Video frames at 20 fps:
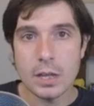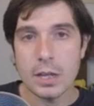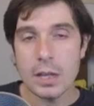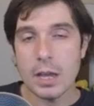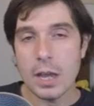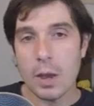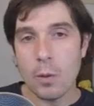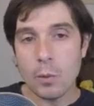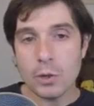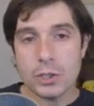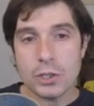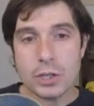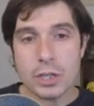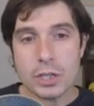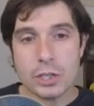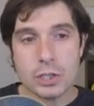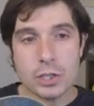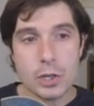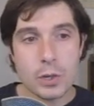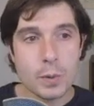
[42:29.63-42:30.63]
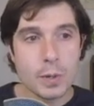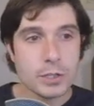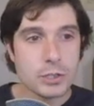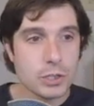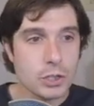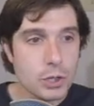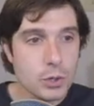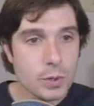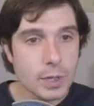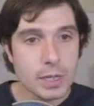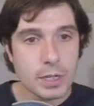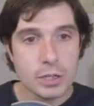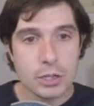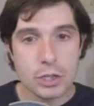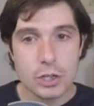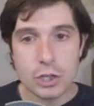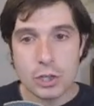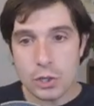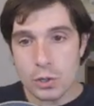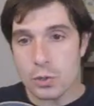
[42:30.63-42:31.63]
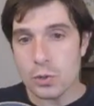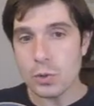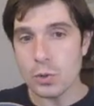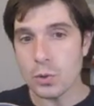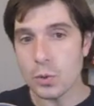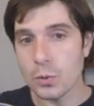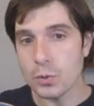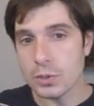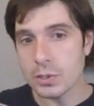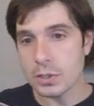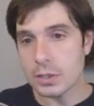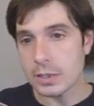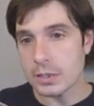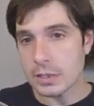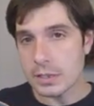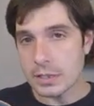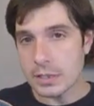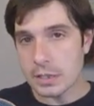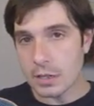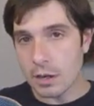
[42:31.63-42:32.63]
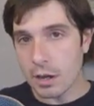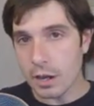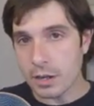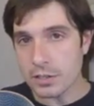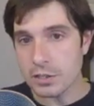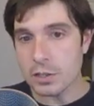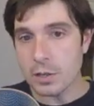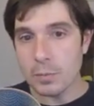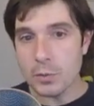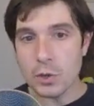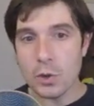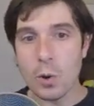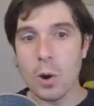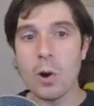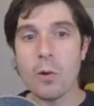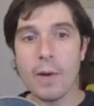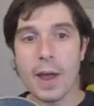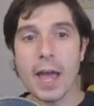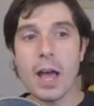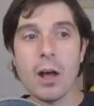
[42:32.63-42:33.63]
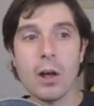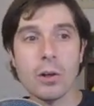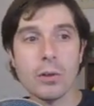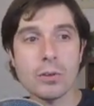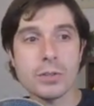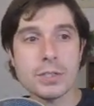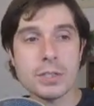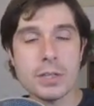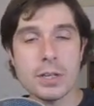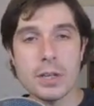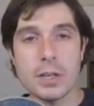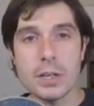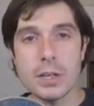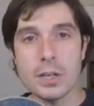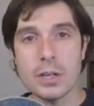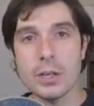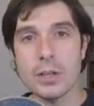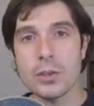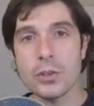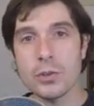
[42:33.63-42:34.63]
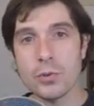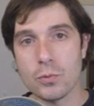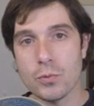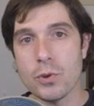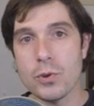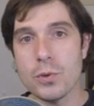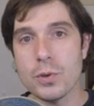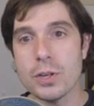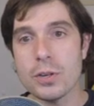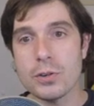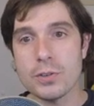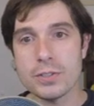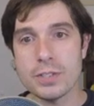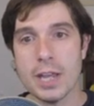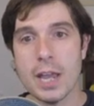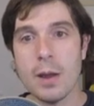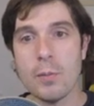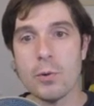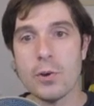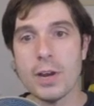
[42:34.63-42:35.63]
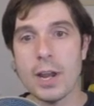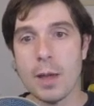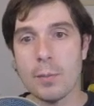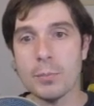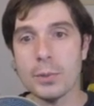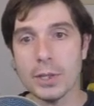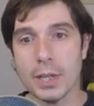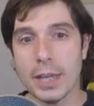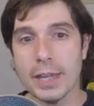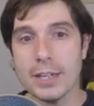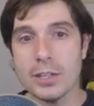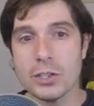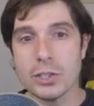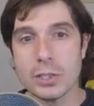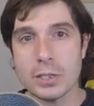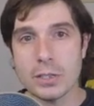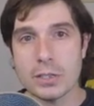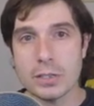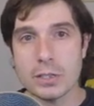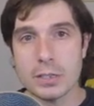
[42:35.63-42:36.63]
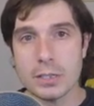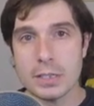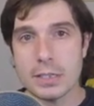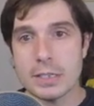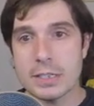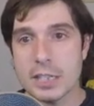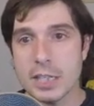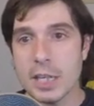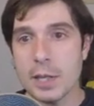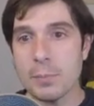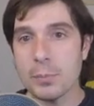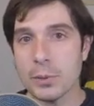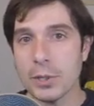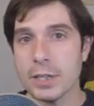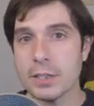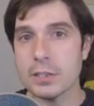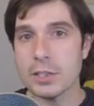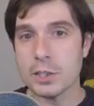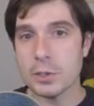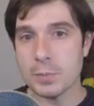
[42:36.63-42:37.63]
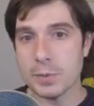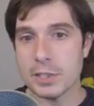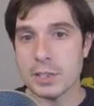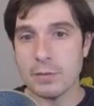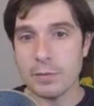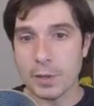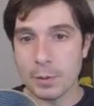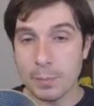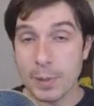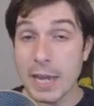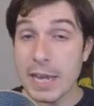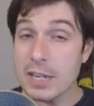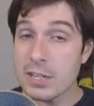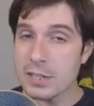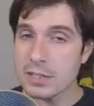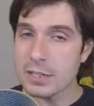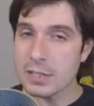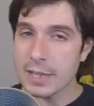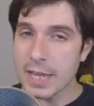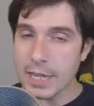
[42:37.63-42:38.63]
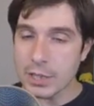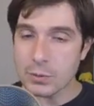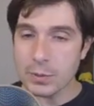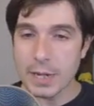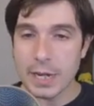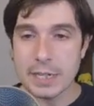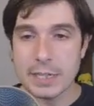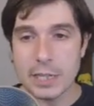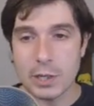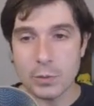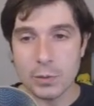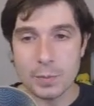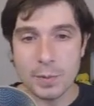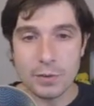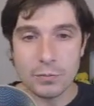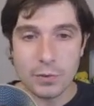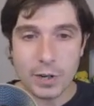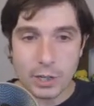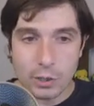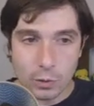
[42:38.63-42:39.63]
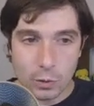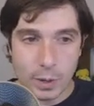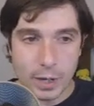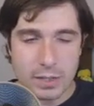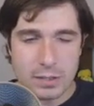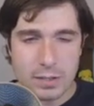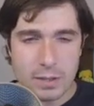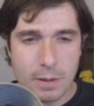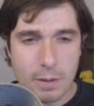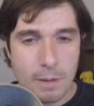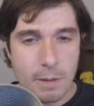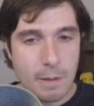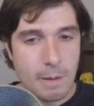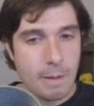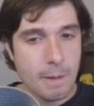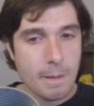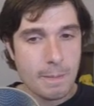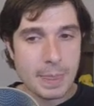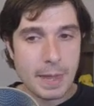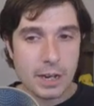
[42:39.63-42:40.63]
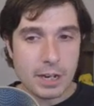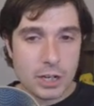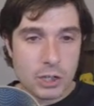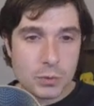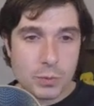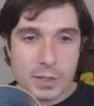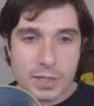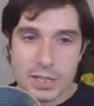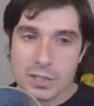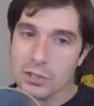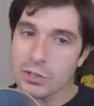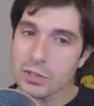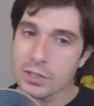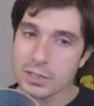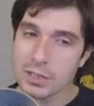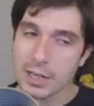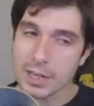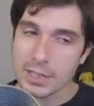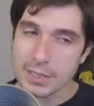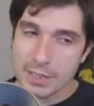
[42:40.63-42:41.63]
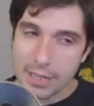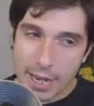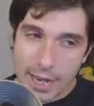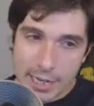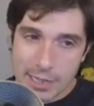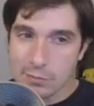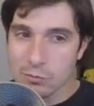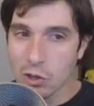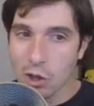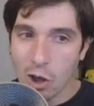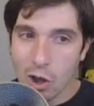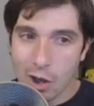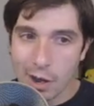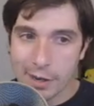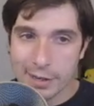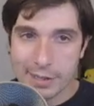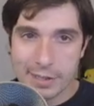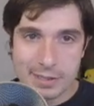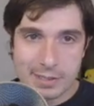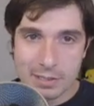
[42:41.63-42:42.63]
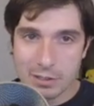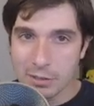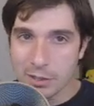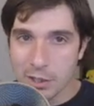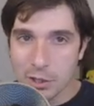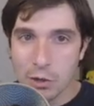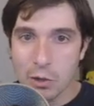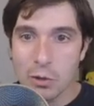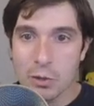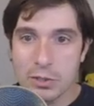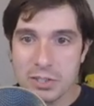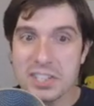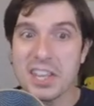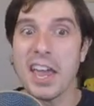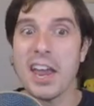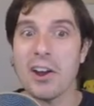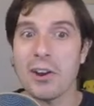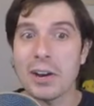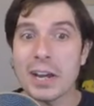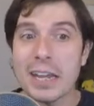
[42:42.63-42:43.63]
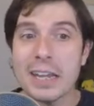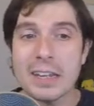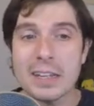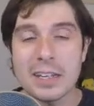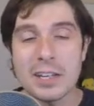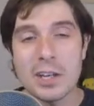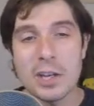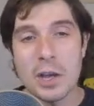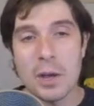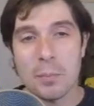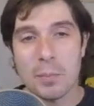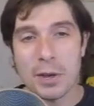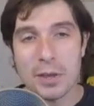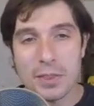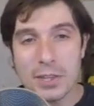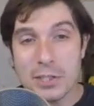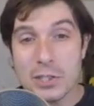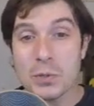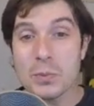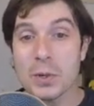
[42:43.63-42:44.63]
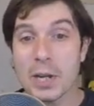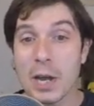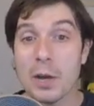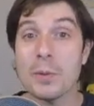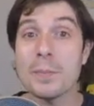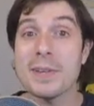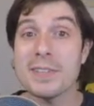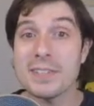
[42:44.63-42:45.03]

And what you can do is you can use custom URLs through your Xamarin applications to deep link to specific pages. And that's what I did with my friend request. Now, here's what this looks like. It's kind of long and it's a little scary, but this is what I would be